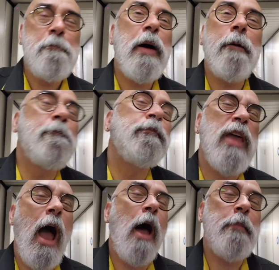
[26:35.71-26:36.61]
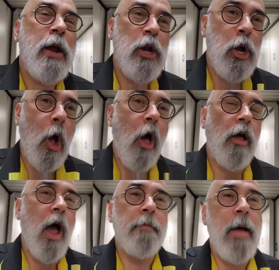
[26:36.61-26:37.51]
But yeah, I'm not gonna
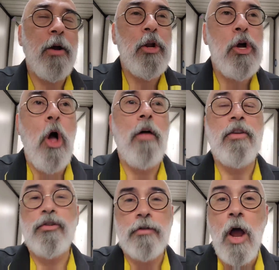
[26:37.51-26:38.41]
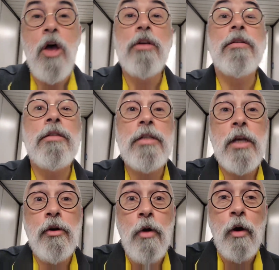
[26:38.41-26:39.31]
call. There's
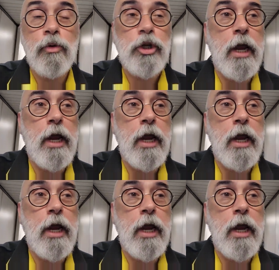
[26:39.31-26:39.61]
zero